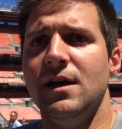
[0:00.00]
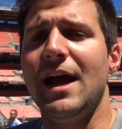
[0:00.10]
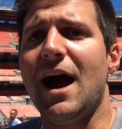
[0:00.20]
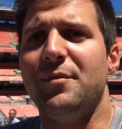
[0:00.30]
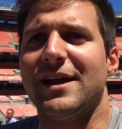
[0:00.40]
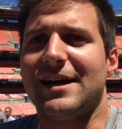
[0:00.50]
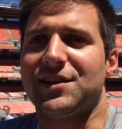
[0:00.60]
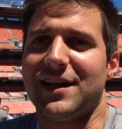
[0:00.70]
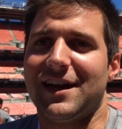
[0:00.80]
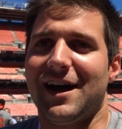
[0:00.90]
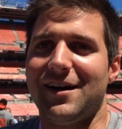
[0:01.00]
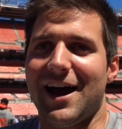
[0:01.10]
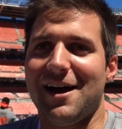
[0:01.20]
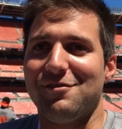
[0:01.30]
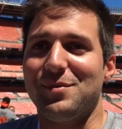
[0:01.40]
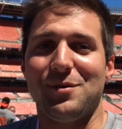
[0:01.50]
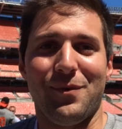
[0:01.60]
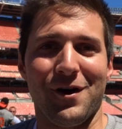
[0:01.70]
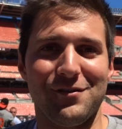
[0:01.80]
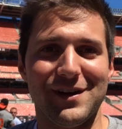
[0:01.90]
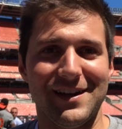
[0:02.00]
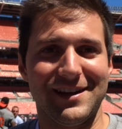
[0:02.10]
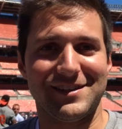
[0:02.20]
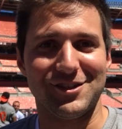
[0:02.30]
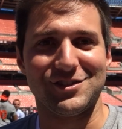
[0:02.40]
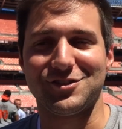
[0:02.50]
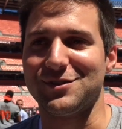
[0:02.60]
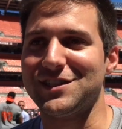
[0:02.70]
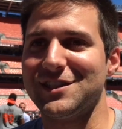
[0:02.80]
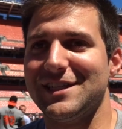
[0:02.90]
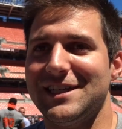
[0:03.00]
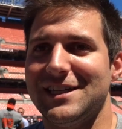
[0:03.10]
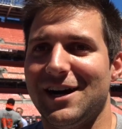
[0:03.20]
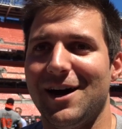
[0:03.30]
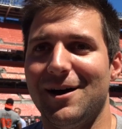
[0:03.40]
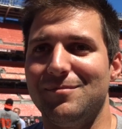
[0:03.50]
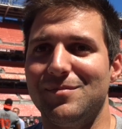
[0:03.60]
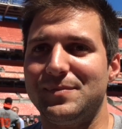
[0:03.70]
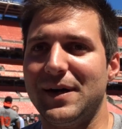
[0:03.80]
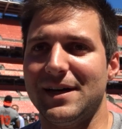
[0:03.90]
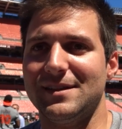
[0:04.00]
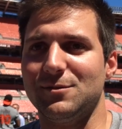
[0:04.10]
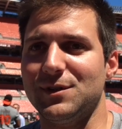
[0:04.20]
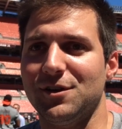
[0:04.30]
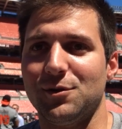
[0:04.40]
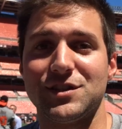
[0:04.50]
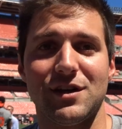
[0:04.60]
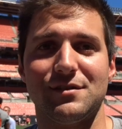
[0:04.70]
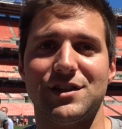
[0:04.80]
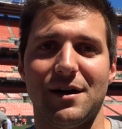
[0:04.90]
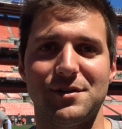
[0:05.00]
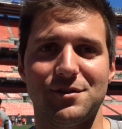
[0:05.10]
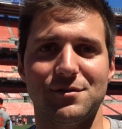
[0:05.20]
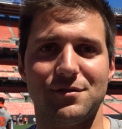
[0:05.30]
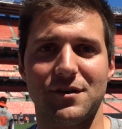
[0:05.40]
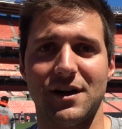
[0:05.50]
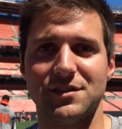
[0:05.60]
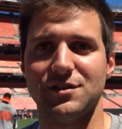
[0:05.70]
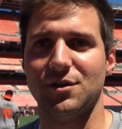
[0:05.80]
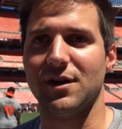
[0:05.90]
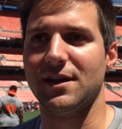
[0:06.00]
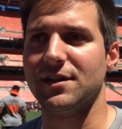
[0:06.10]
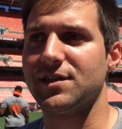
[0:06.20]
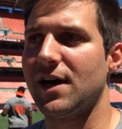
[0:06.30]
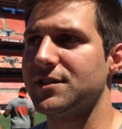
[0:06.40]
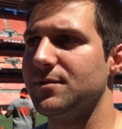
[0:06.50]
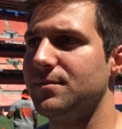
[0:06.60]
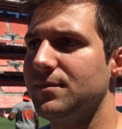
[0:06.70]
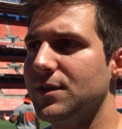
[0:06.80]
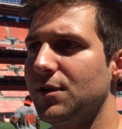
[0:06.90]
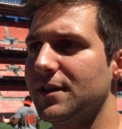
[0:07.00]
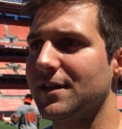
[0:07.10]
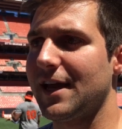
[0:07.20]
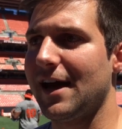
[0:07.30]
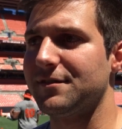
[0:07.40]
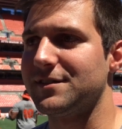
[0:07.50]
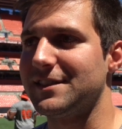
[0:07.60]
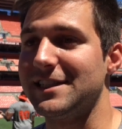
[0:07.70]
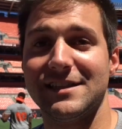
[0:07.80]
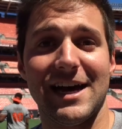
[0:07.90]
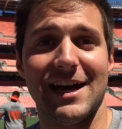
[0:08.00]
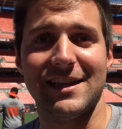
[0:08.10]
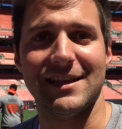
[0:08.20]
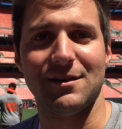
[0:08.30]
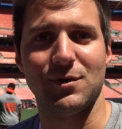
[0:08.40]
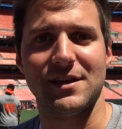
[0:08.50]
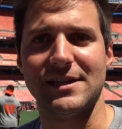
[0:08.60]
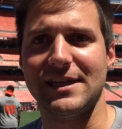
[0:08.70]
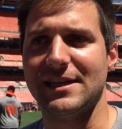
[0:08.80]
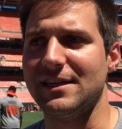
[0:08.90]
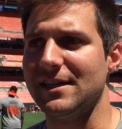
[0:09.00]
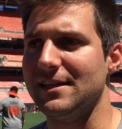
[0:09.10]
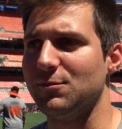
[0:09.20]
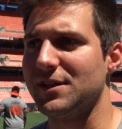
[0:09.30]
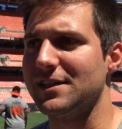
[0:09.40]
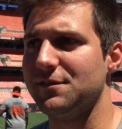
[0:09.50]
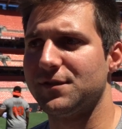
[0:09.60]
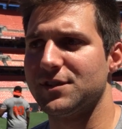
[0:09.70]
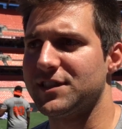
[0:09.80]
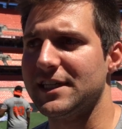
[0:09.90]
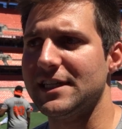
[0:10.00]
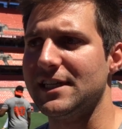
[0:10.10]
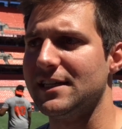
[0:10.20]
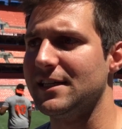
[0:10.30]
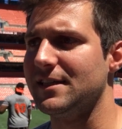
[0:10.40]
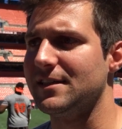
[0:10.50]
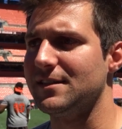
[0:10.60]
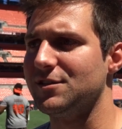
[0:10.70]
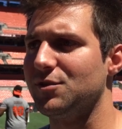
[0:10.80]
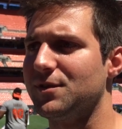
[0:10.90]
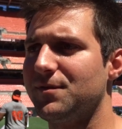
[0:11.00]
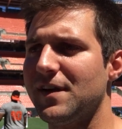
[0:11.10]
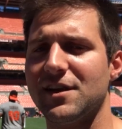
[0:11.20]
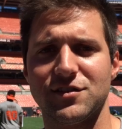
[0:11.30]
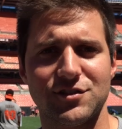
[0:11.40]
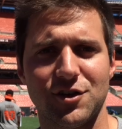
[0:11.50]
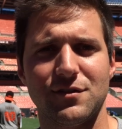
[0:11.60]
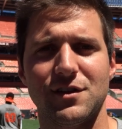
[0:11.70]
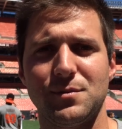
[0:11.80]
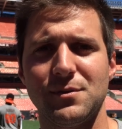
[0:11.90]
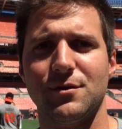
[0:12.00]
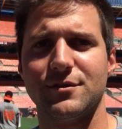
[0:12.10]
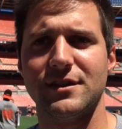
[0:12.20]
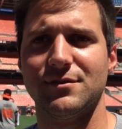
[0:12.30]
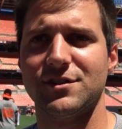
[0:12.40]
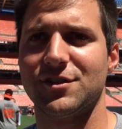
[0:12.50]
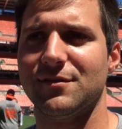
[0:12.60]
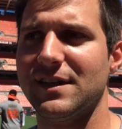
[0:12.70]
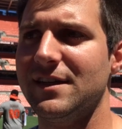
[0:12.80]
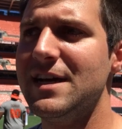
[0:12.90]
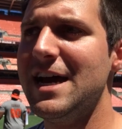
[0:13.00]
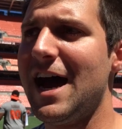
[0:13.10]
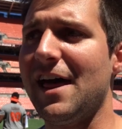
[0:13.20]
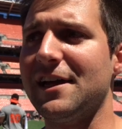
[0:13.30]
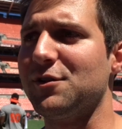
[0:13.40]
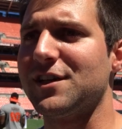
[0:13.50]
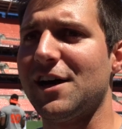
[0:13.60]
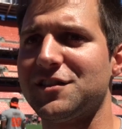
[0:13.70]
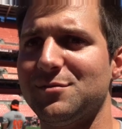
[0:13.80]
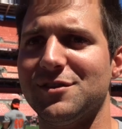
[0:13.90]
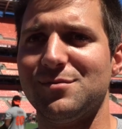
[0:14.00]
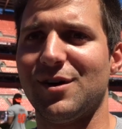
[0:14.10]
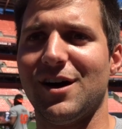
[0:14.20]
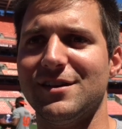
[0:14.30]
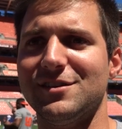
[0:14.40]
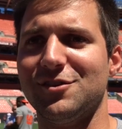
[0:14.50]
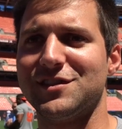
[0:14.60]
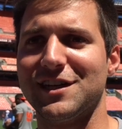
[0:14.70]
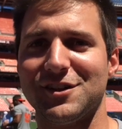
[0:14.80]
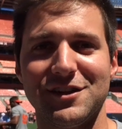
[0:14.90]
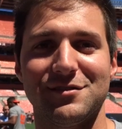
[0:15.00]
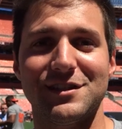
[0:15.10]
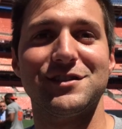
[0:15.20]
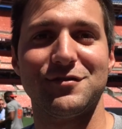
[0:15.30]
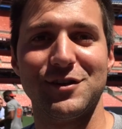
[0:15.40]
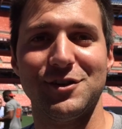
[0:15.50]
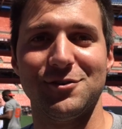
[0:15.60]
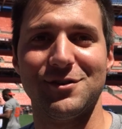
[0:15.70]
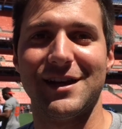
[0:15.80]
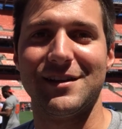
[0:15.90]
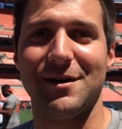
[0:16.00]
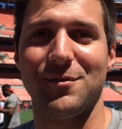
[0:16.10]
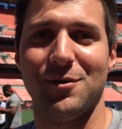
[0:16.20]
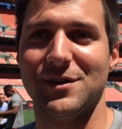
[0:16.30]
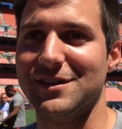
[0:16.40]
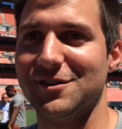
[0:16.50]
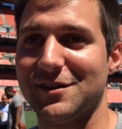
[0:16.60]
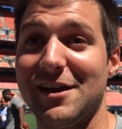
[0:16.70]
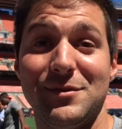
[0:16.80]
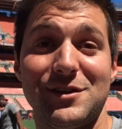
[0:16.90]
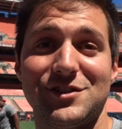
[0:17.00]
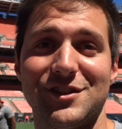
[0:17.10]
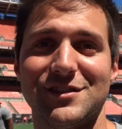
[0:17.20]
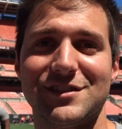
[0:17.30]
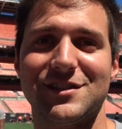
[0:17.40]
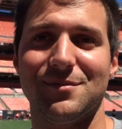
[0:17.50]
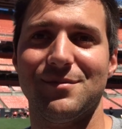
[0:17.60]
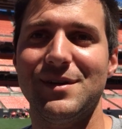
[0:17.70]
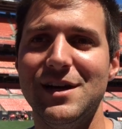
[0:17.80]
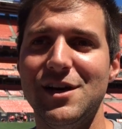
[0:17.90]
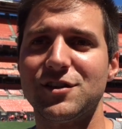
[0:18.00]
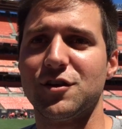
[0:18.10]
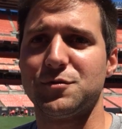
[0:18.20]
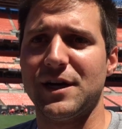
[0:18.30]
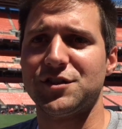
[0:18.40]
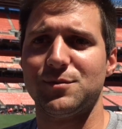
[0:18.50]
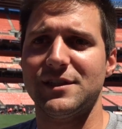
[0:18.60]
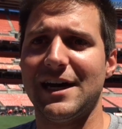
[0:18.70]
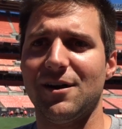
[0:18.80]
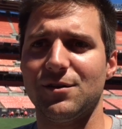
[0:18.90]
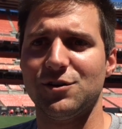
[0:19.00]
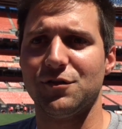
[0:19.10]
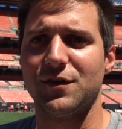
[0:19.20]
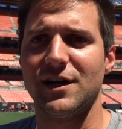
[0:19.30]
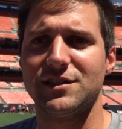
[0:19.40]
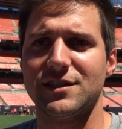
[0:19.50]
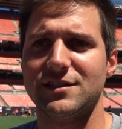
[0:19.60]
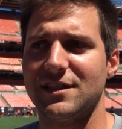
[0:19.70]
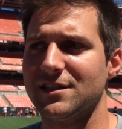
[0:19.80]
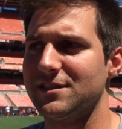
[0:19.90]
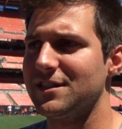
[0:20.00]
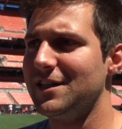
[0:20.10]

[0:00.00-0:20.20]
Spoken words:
Yeah, I mean, like I said, I haven't been a part of it until just recently, but we still have a job to do for us, and it's awesome, that the Cavs did that and what they did and what they did for the city, and the fans deserve it, and the people of Cleveland deserve it. And I think it was awesome when LeBron, said, "Cleveland, this is for you." That moment, gave me the chills. It's something so special. But now, for us as